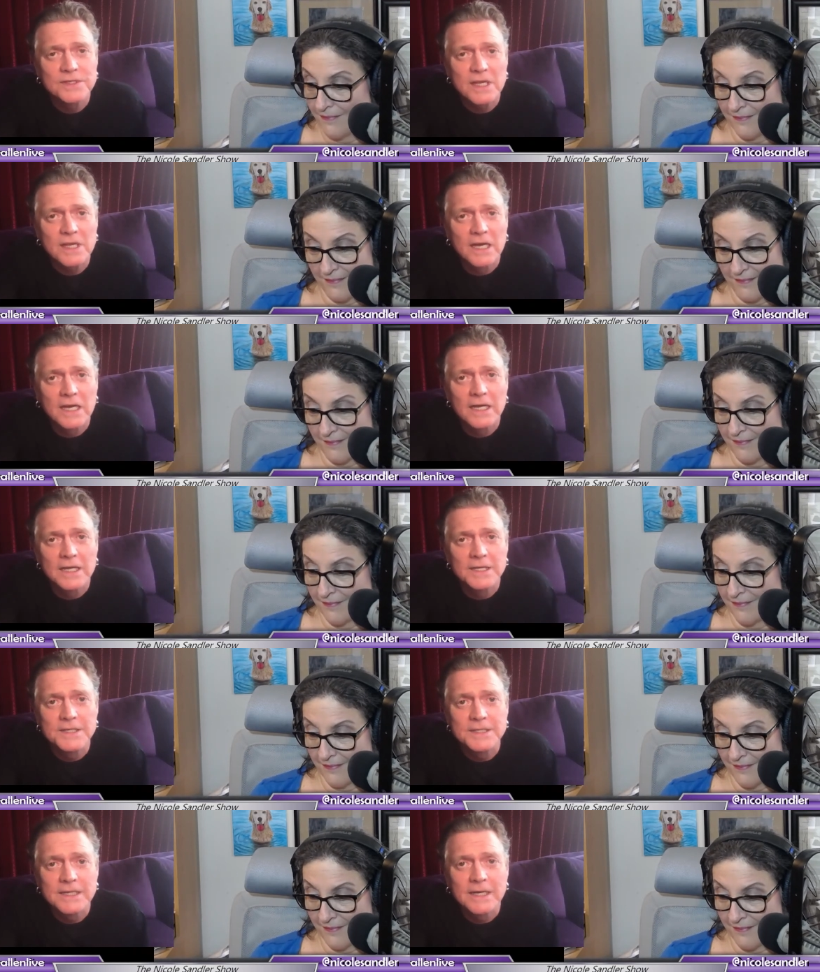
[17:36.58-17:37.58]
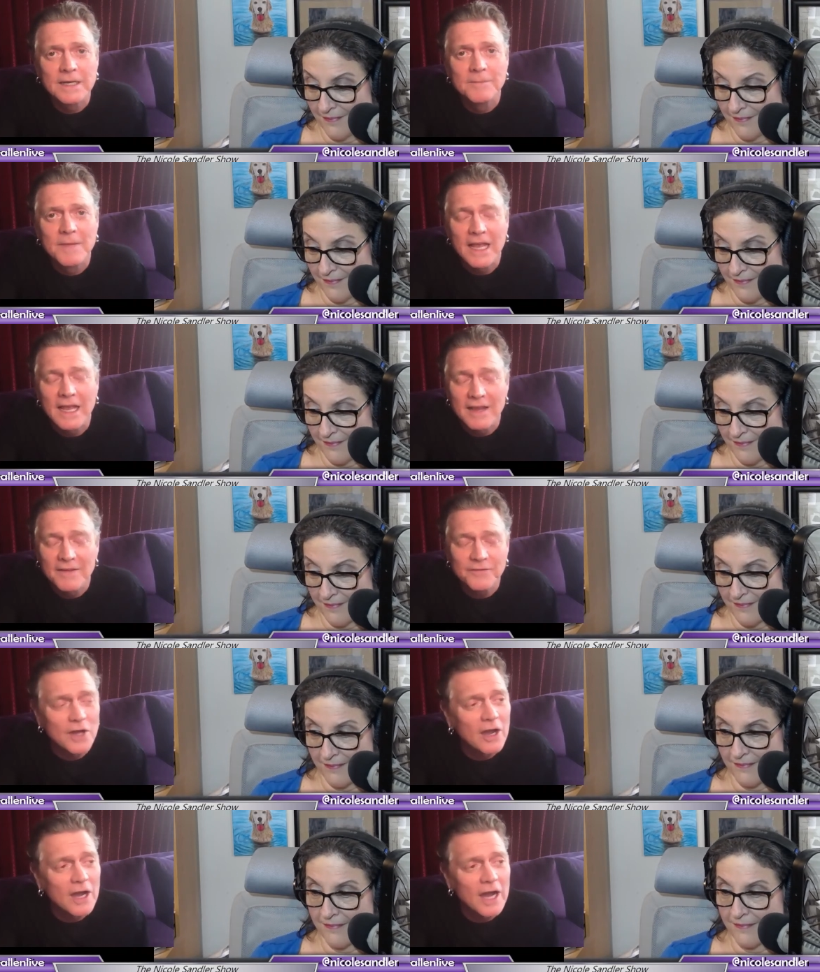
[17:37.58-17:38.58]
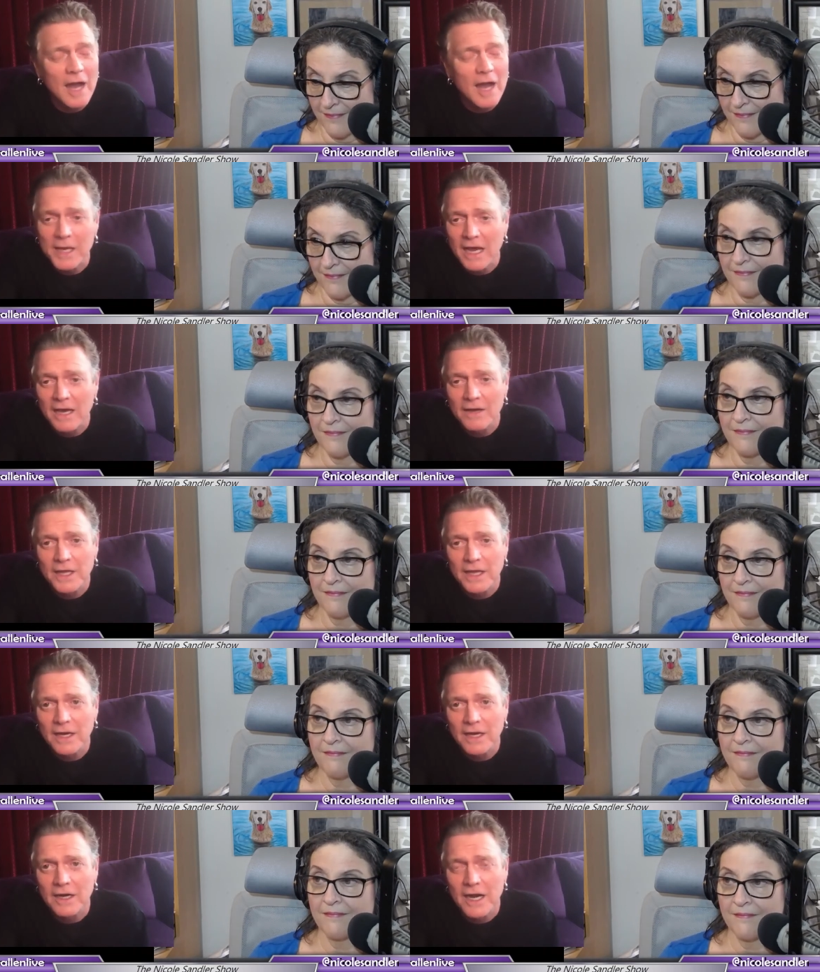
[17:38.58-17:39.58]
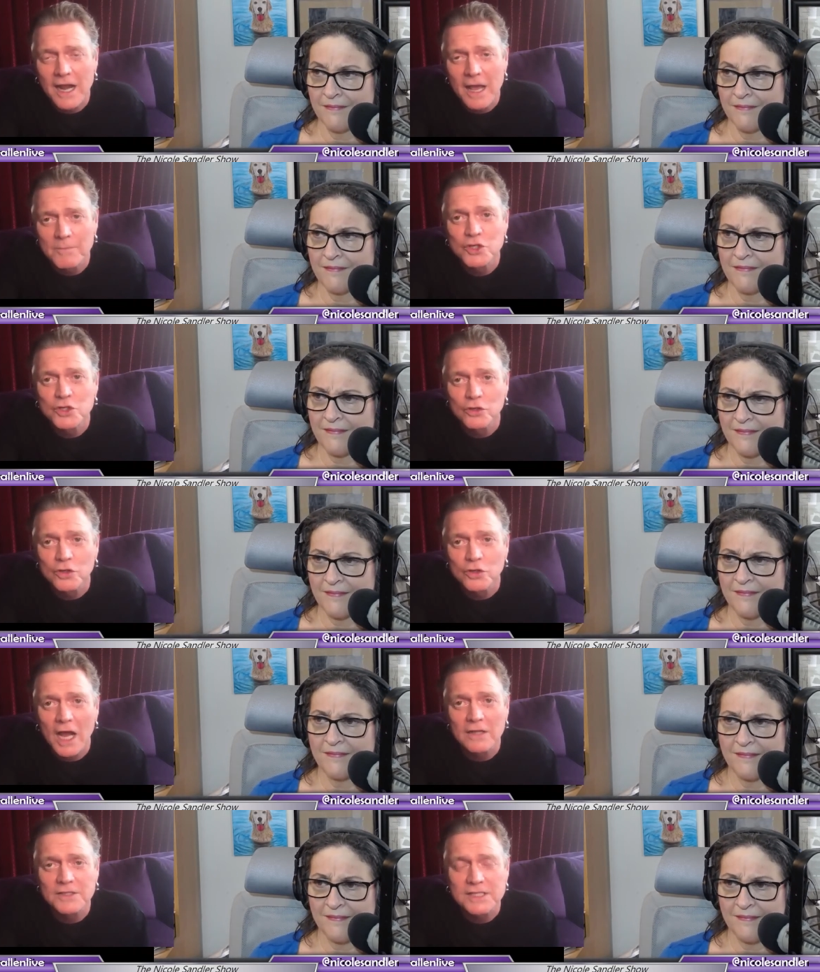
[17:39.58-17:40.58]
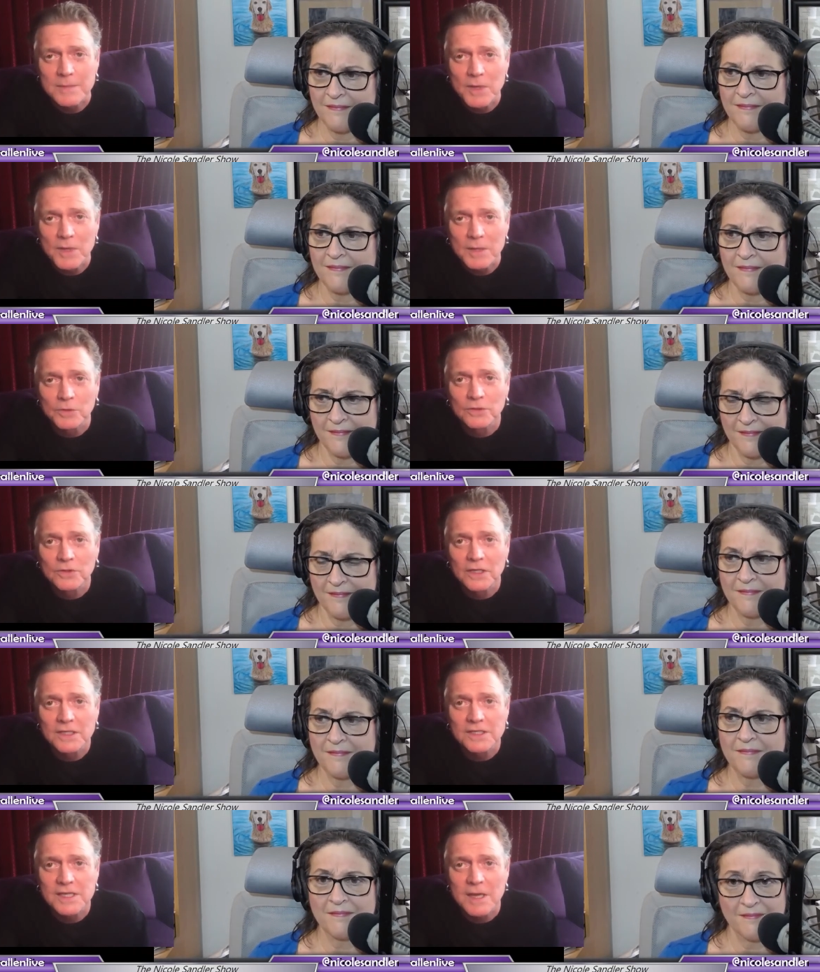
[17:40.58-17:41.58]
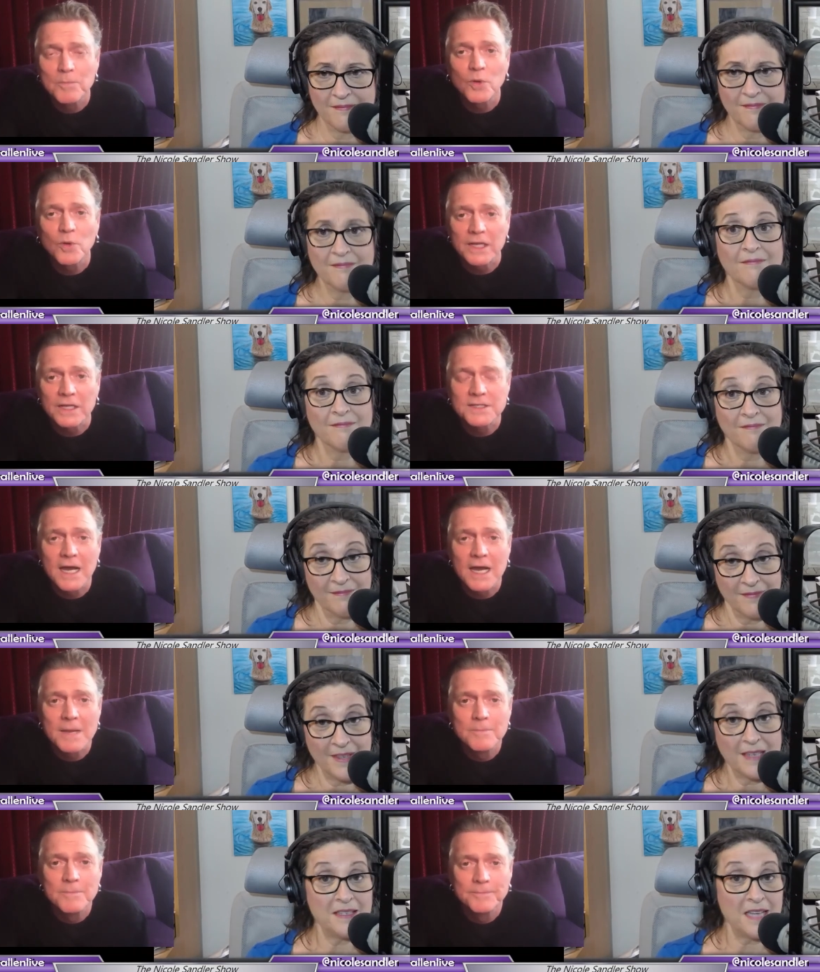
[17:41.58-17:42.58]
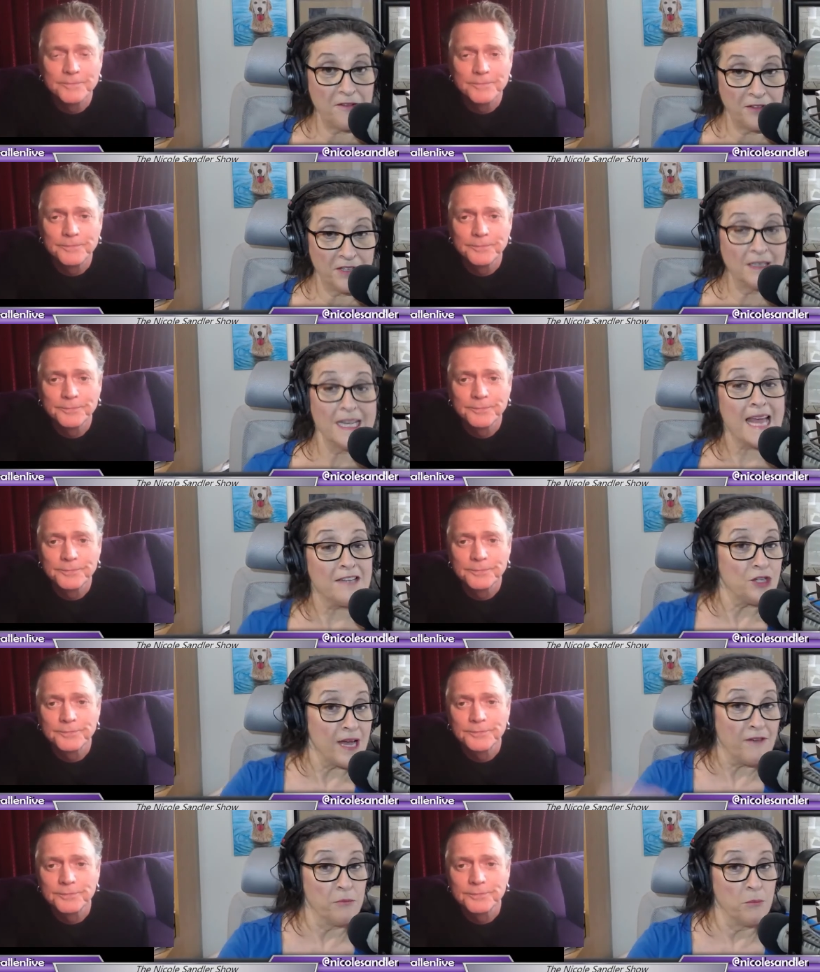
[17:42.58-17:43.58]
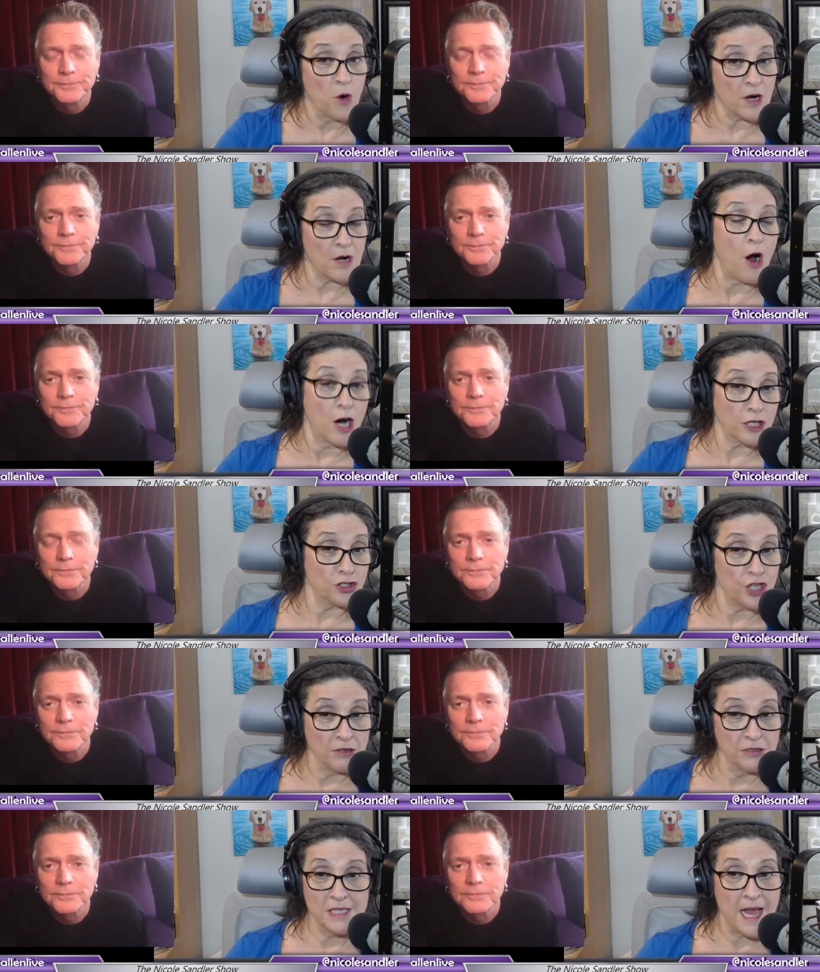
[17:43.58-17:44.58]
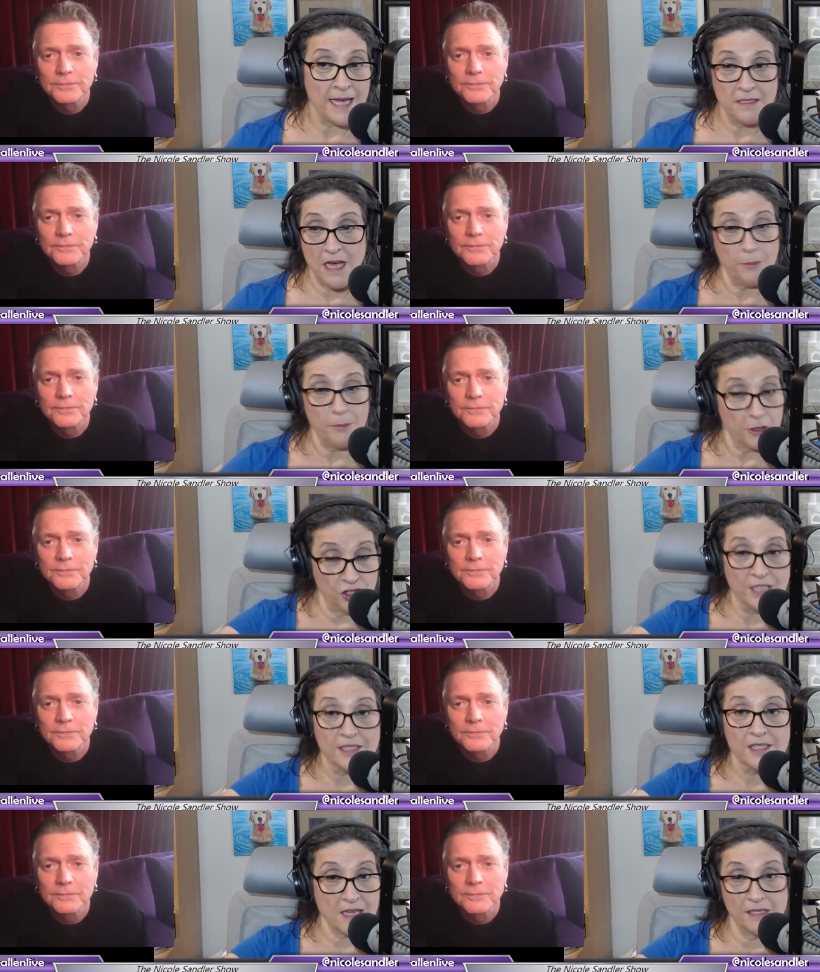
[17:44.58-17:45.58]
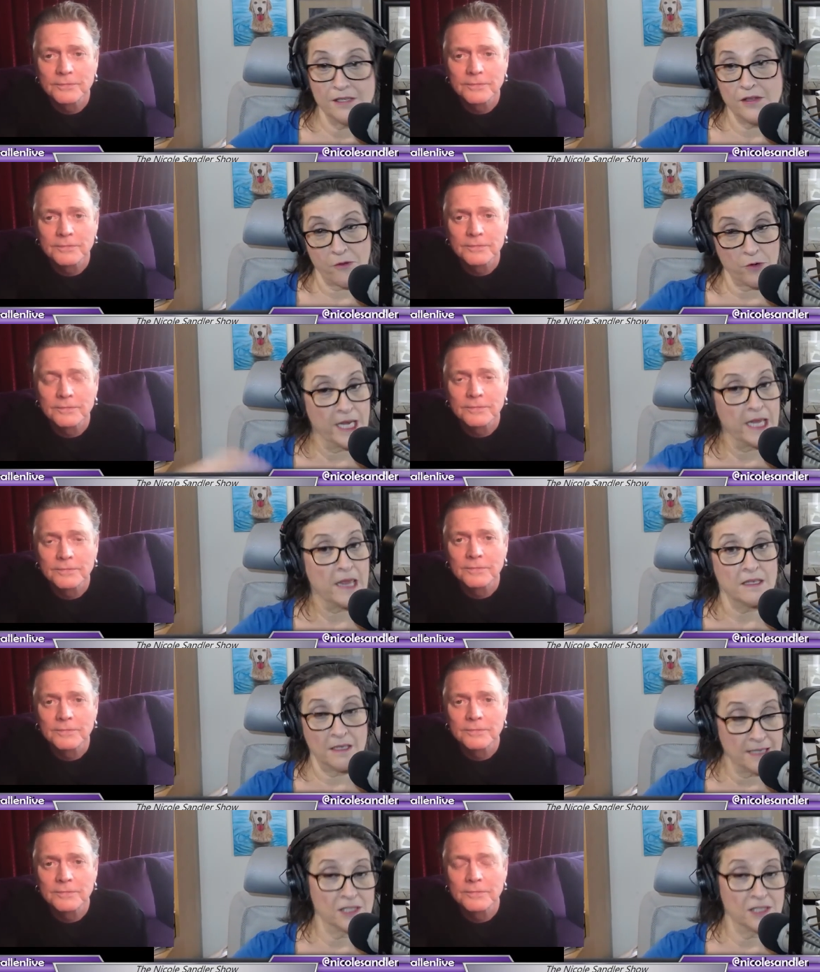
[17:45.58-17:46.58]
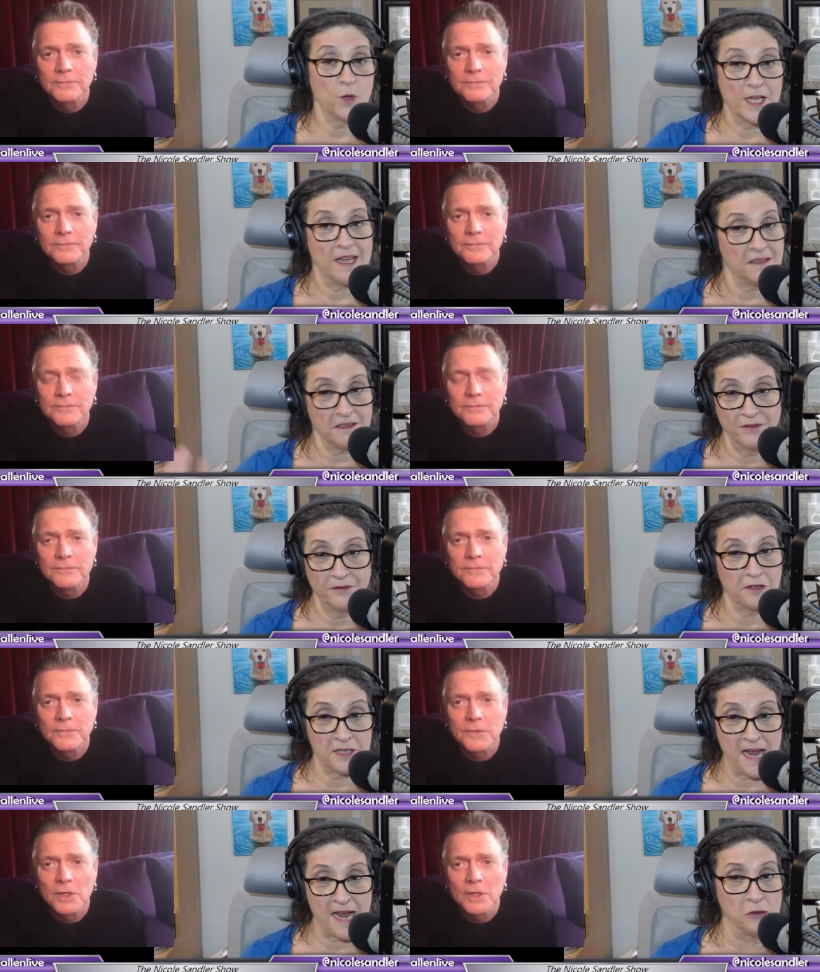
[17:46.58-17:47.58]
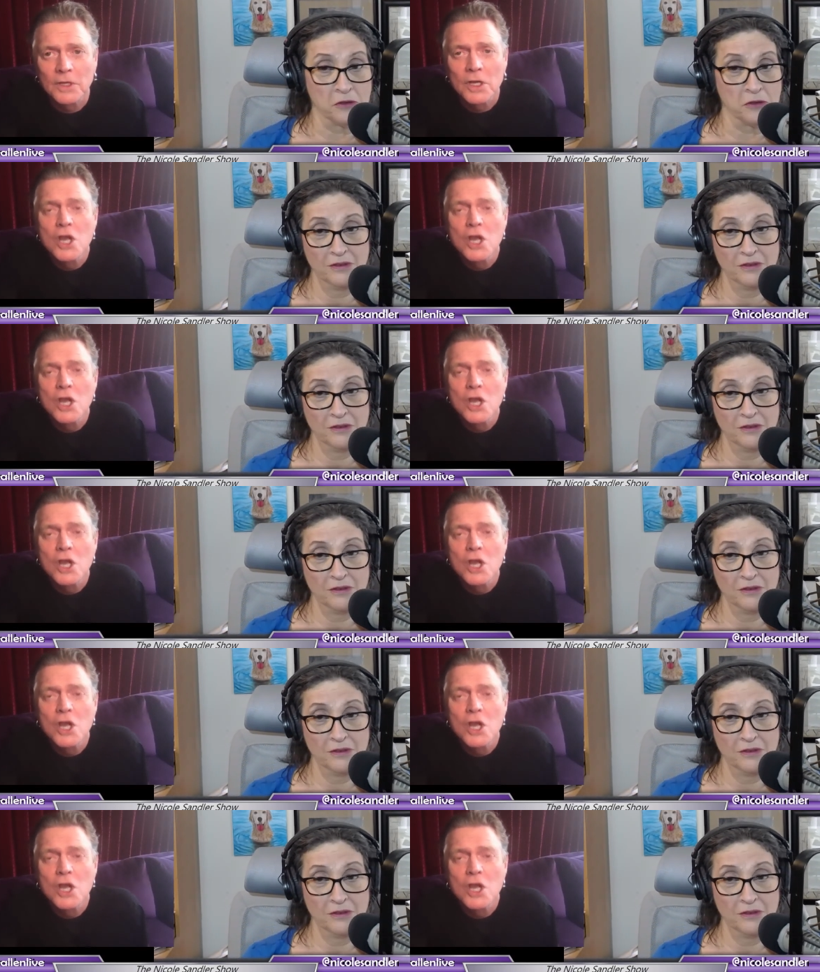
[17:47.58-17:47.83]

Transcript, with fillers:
Speaker 1: And if not, I'll be out there, and I'm sure I'll see people at some point in time.
Speaker 2: Definitely. And do you have more art shows lined up, or just these three that next weekend for now?